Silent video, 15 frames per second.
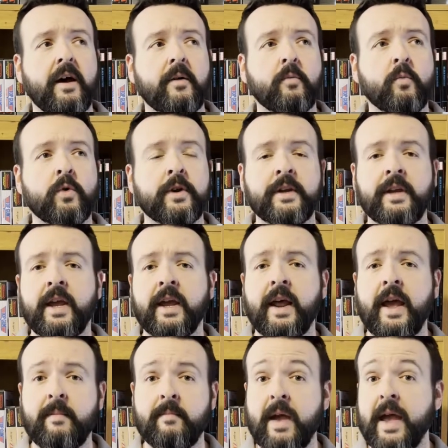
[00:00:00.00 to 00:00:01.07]
wouldn't get
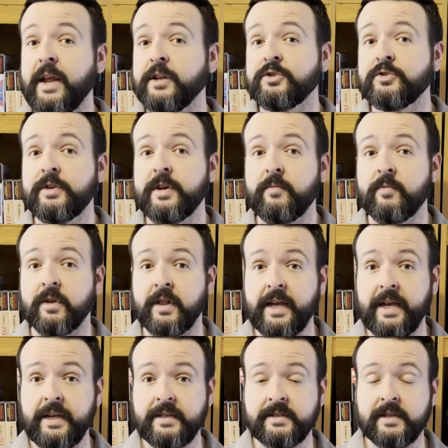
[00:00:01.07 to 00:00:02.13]
a mainstream
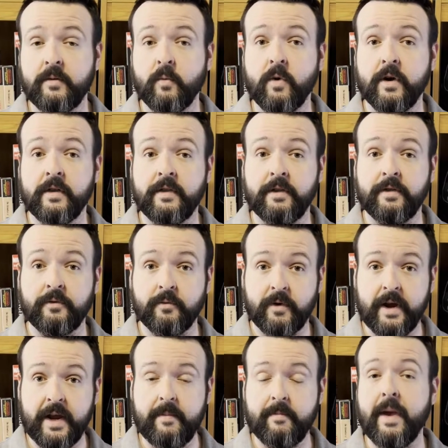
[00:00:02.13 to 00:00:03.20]
release in one of the
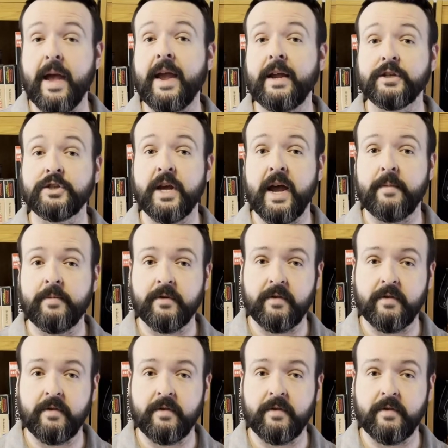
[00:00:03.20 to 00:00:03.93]
3 main chapter